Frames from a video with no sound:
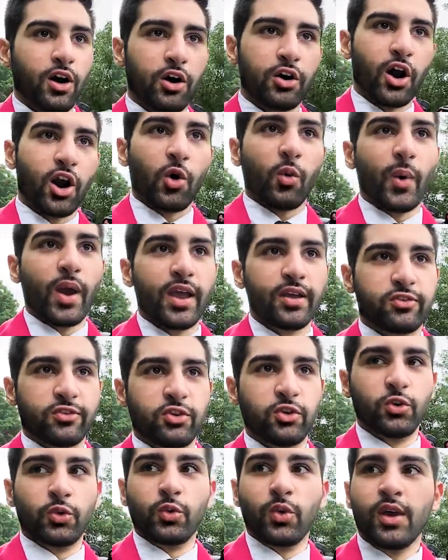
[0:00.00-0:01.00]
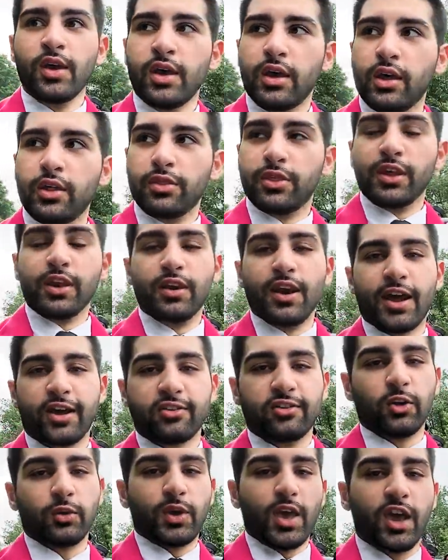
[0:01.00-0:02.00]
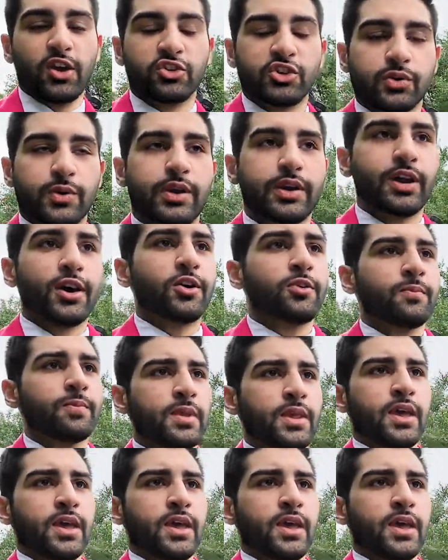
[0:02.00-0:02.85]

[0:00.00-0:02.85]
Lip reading: on our way to the next location right now.